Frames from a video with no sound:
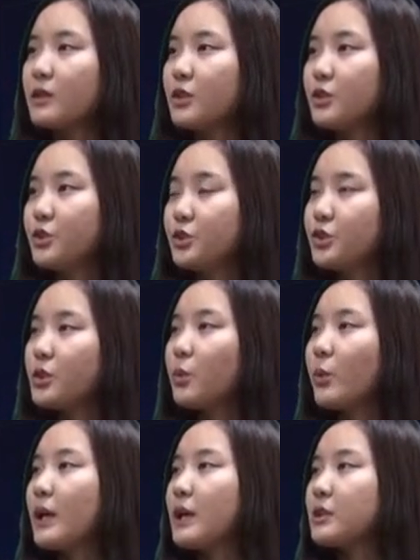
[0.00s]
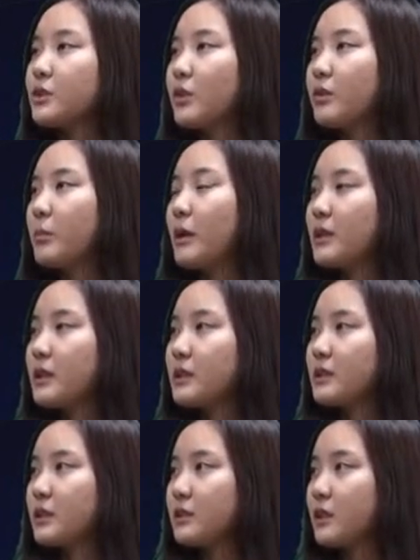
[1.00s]
The usual ways of
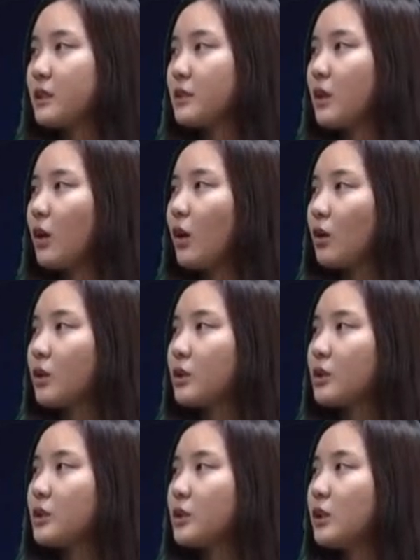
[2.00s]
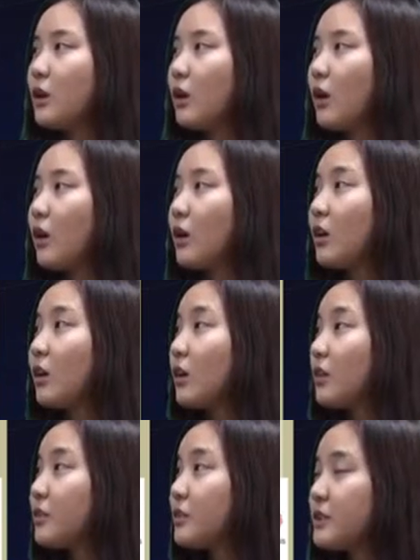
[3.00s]
metastasis occur
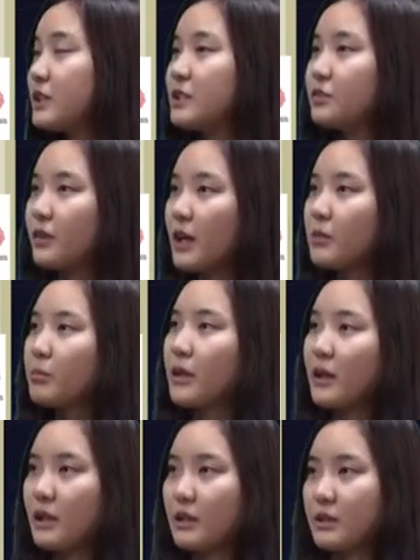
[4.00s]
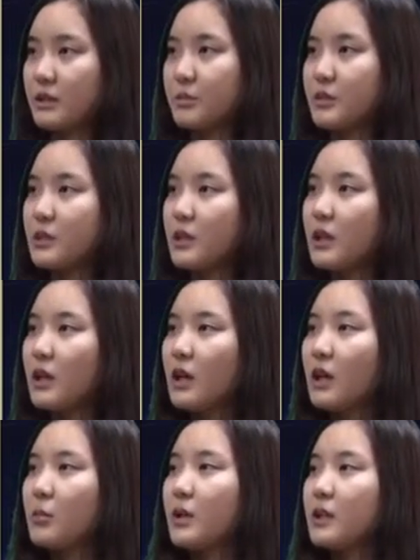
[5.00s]
are these 5 mechanisms.
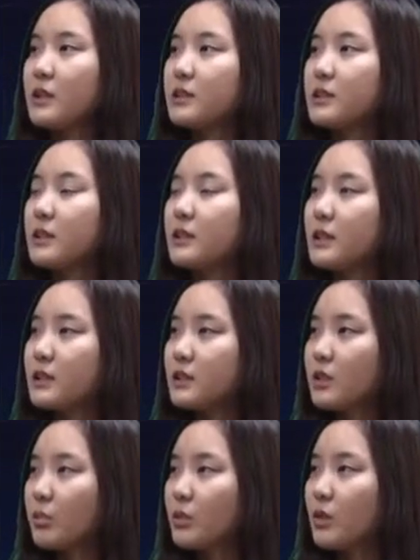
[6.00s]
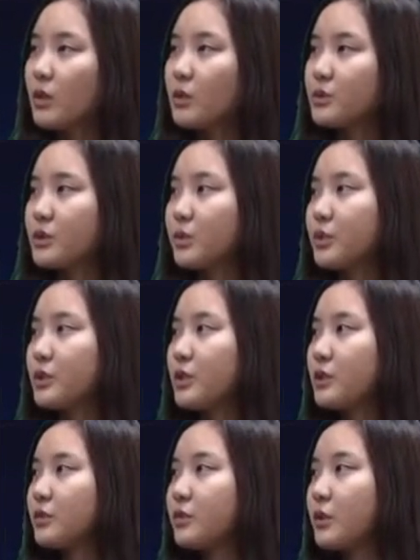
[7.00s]
Metastatic subclones
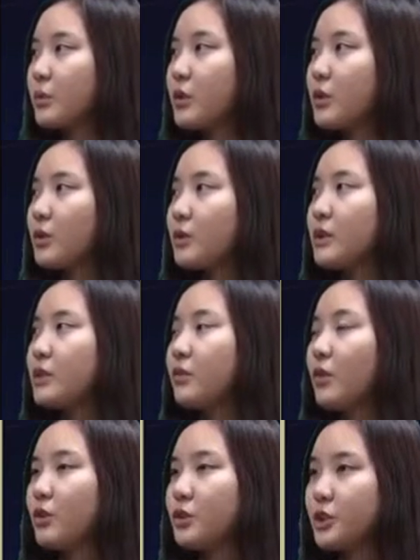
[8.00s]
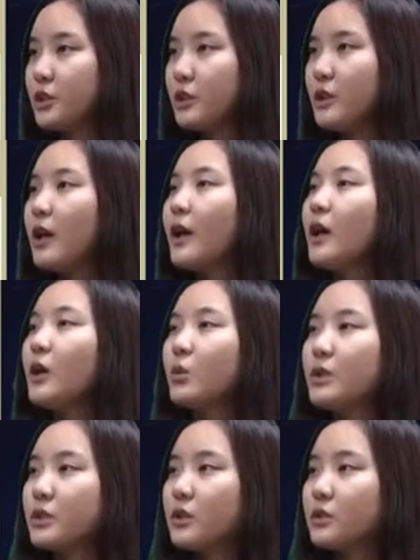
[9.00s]
result from clonal evolution.
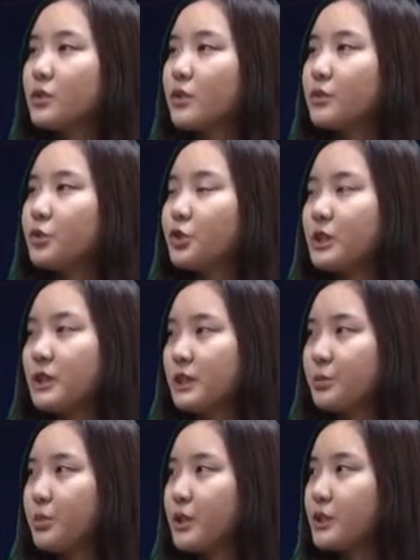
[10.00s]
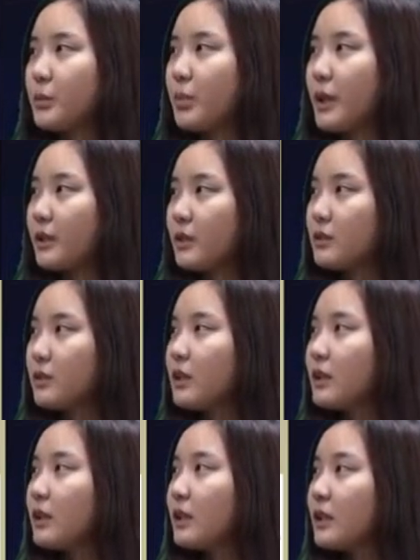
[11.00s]
Results of gene expression pattern
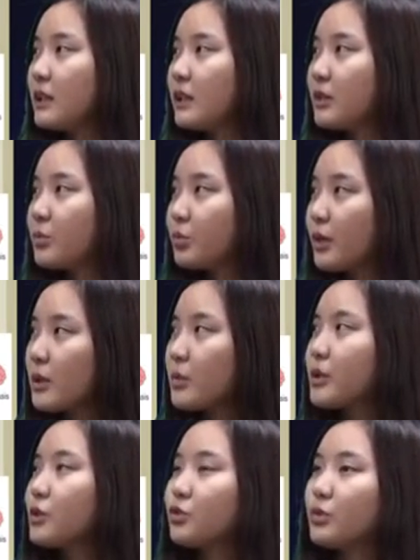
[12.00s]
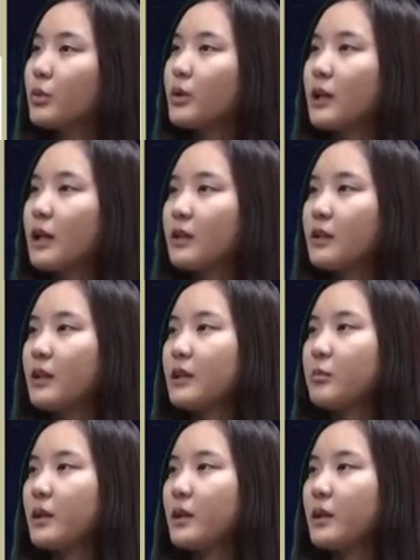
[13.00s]
in primary tumor can lead